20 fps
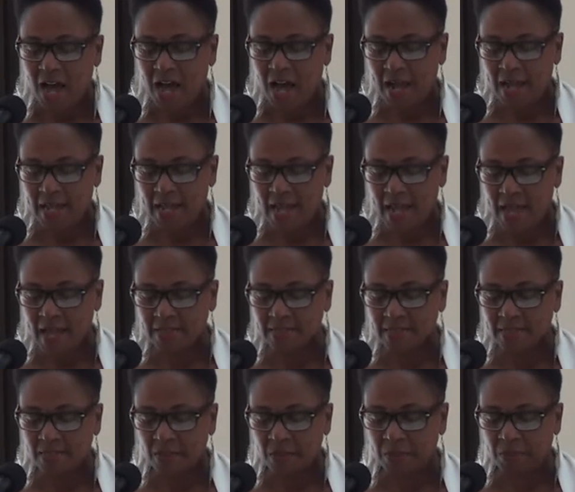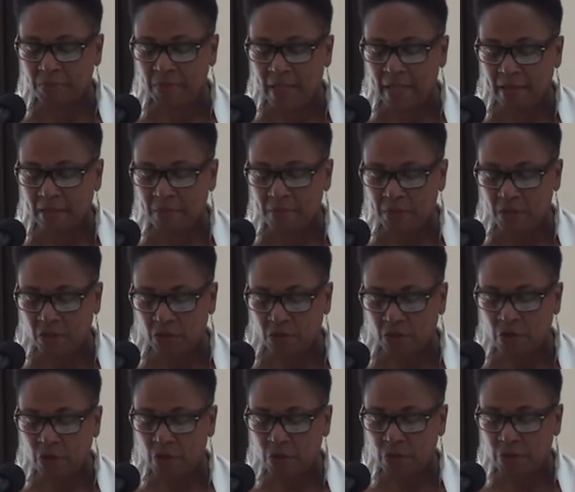I asked a Black male
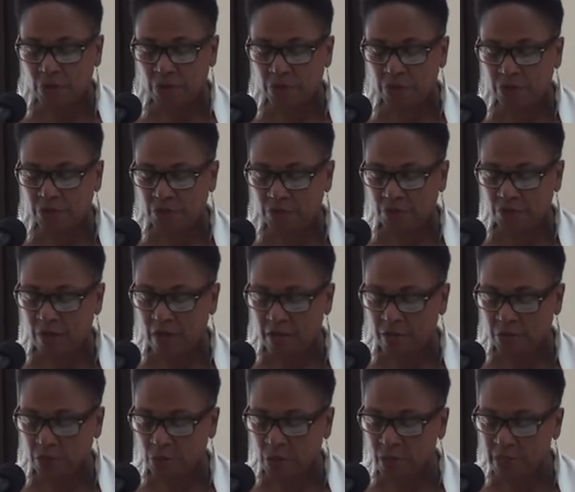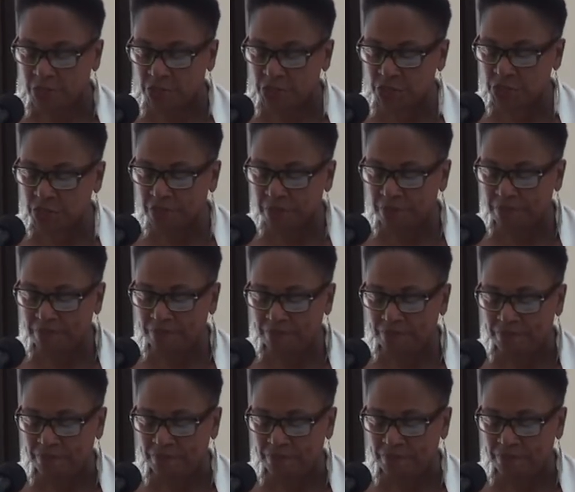coworker the final question,